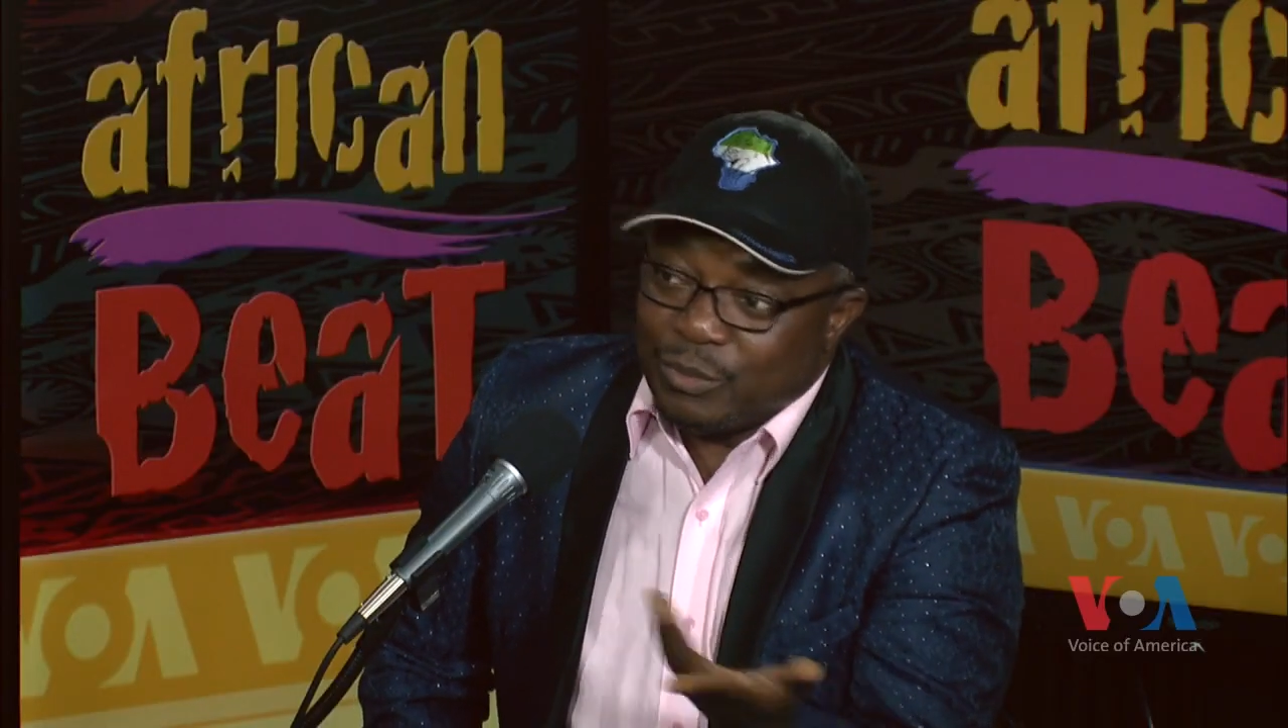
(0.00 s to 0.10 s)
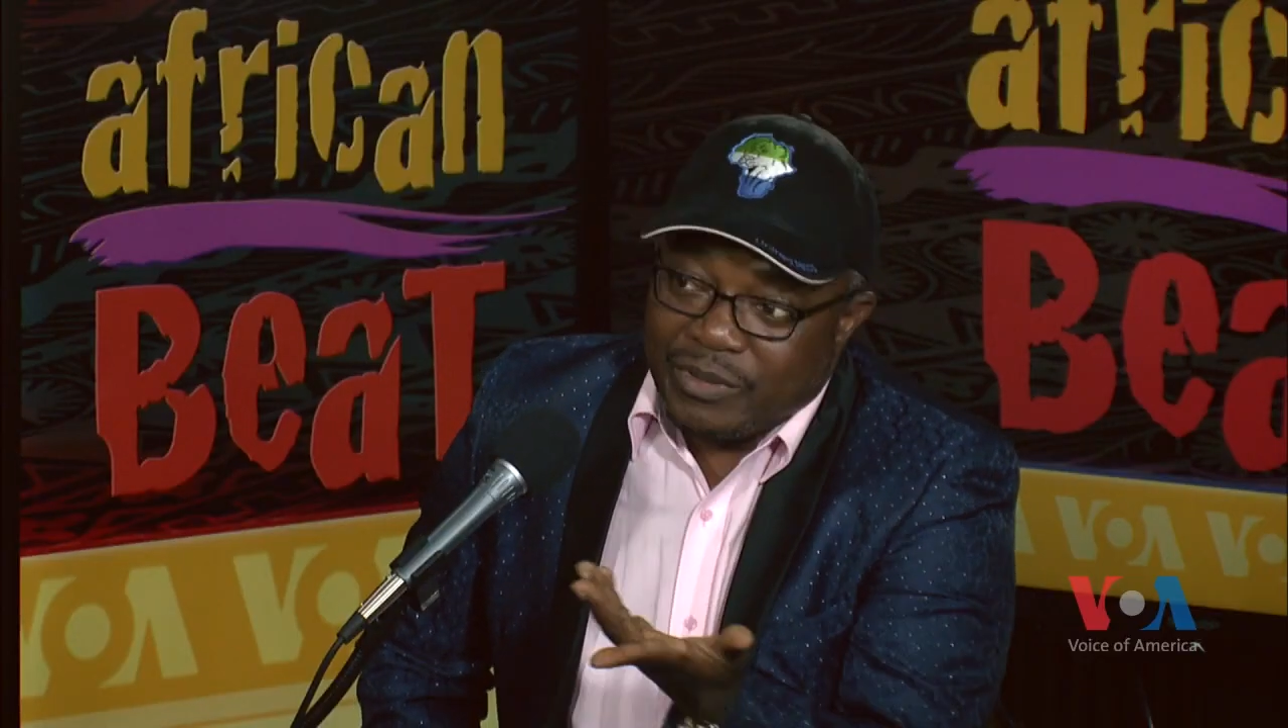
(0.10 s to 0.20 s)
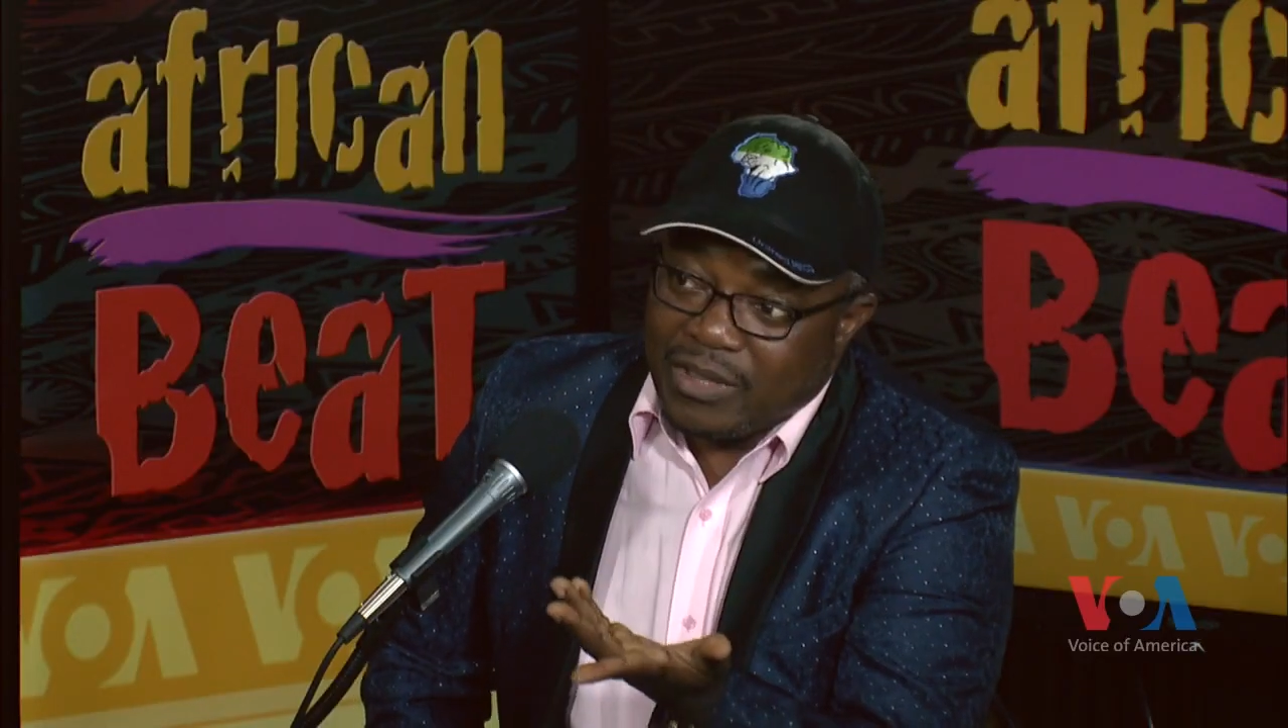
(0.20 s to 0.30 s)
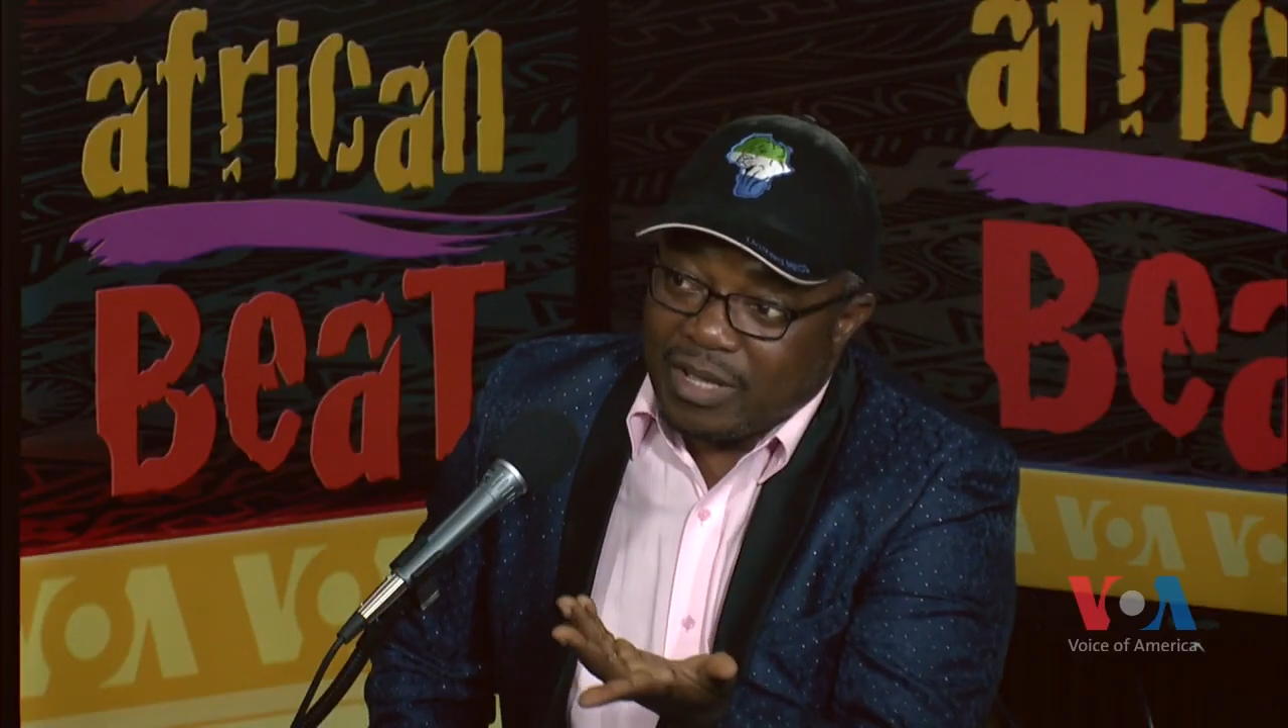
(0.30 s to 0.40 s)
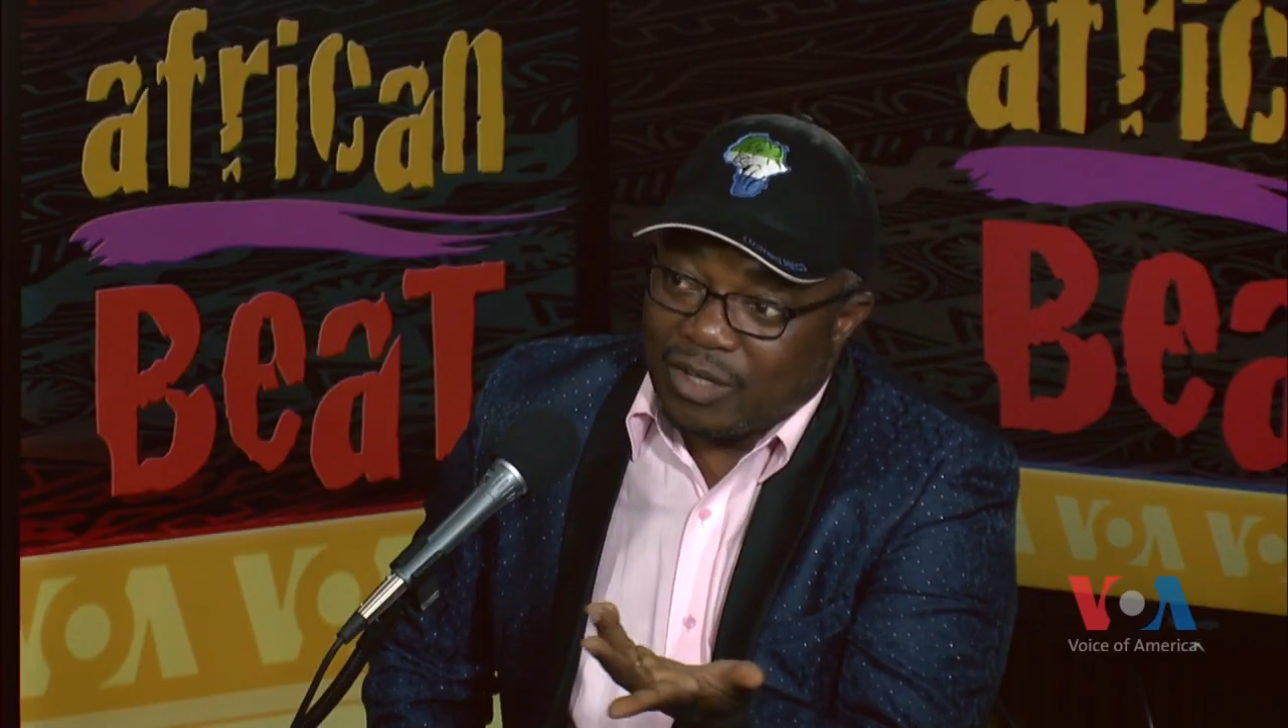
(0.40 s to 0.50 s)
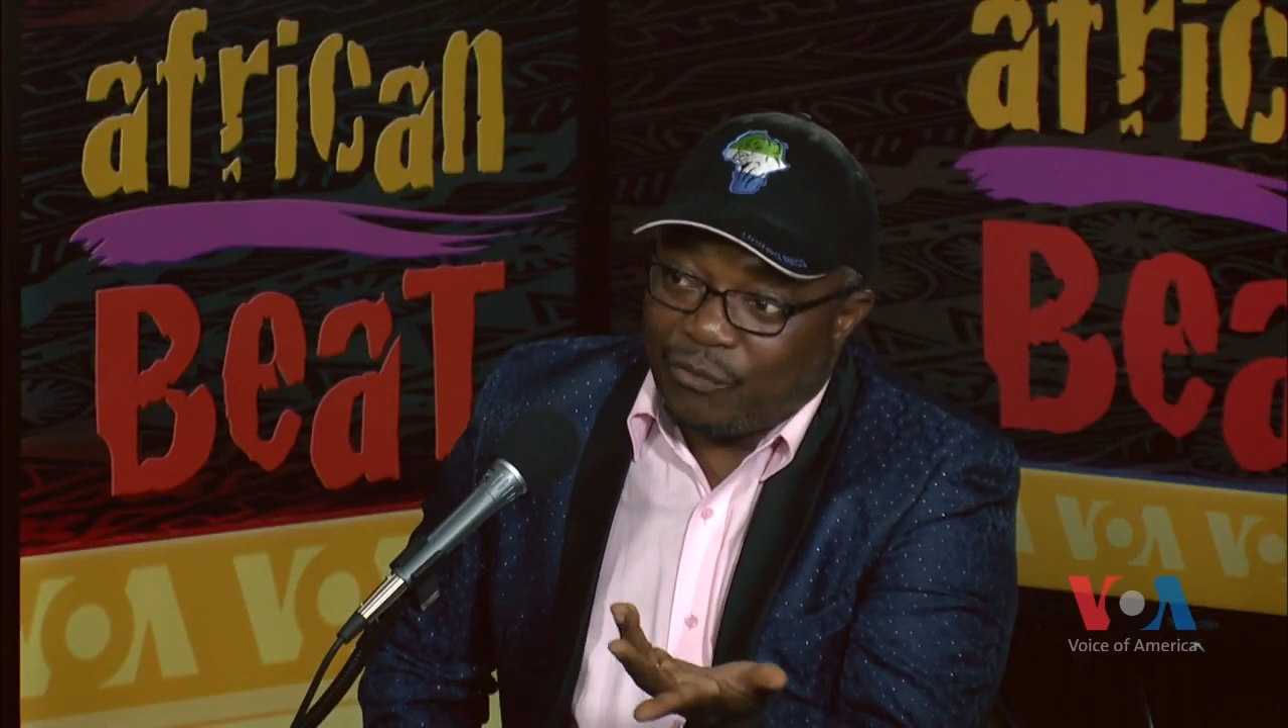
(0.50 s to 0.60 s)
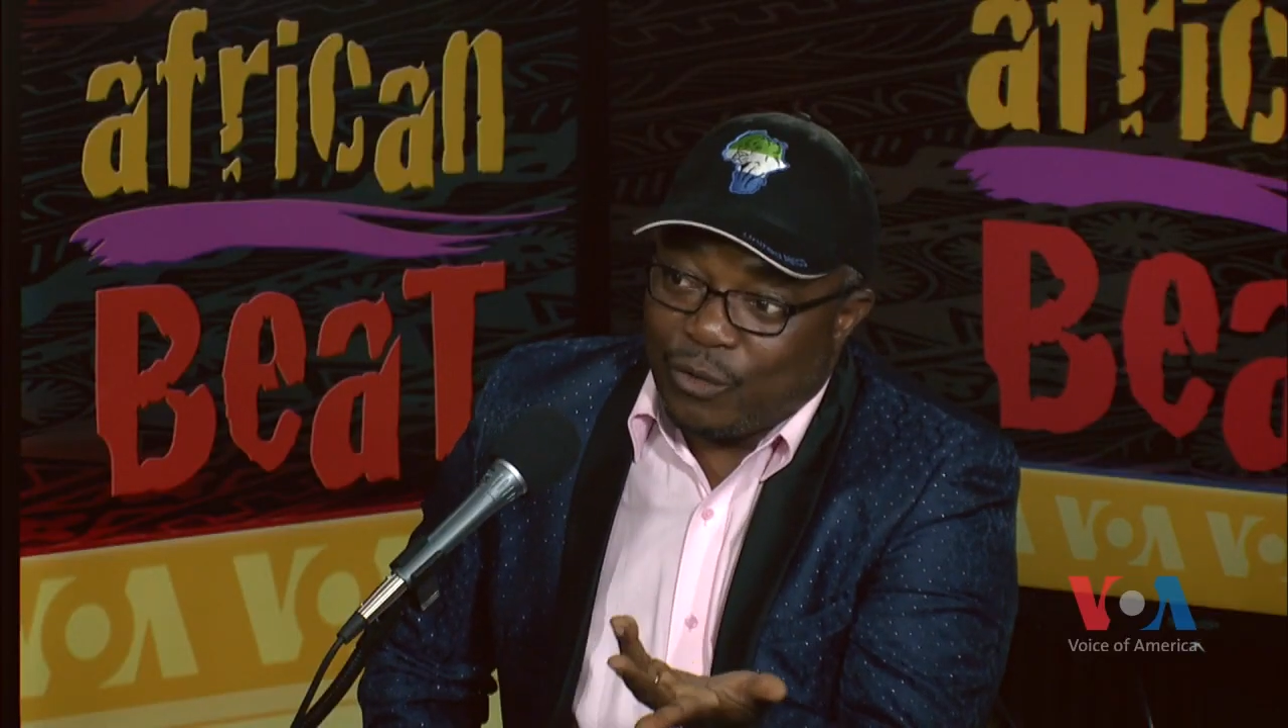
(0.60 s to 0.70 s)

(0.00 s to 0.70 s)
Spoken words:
be the girl of